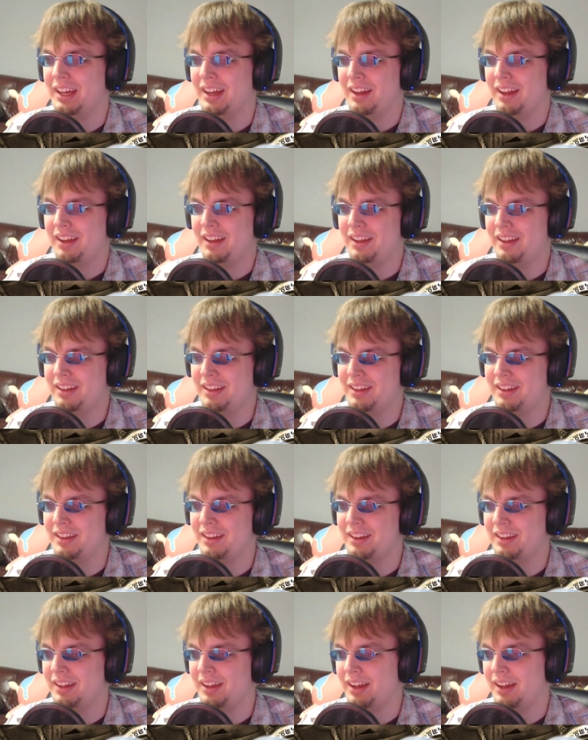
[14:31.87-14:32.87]

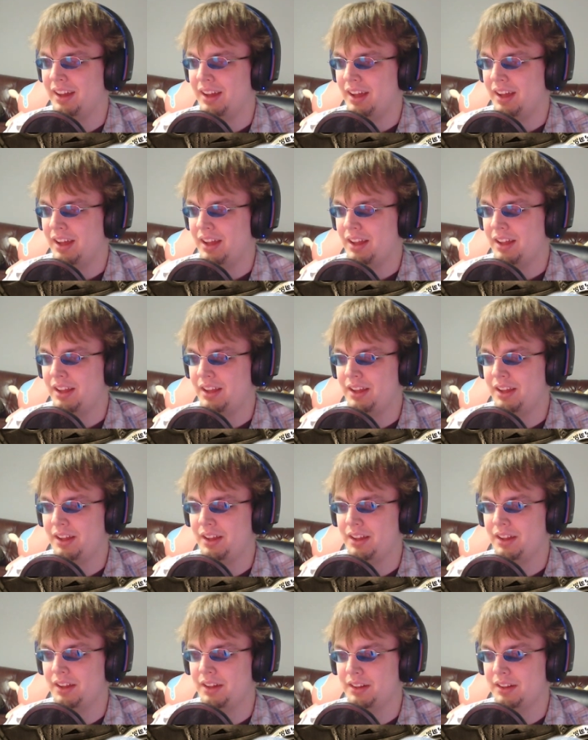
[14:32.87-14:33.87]

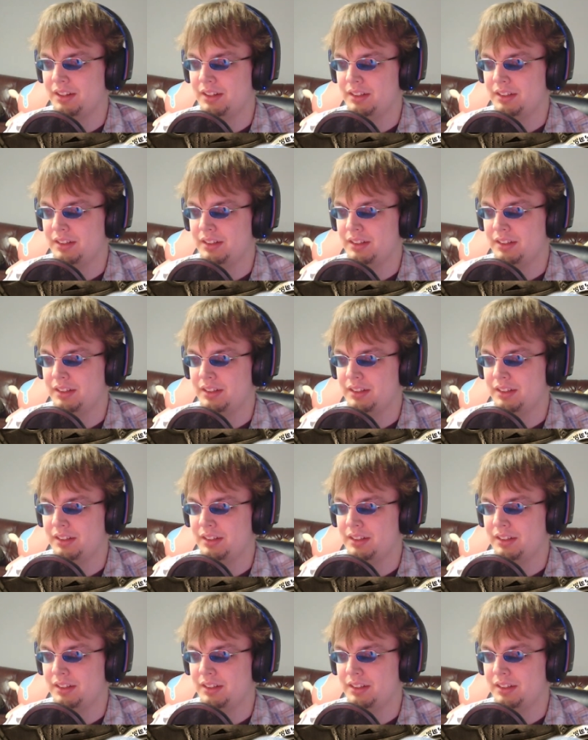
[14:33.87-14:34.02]
Nobody speaks.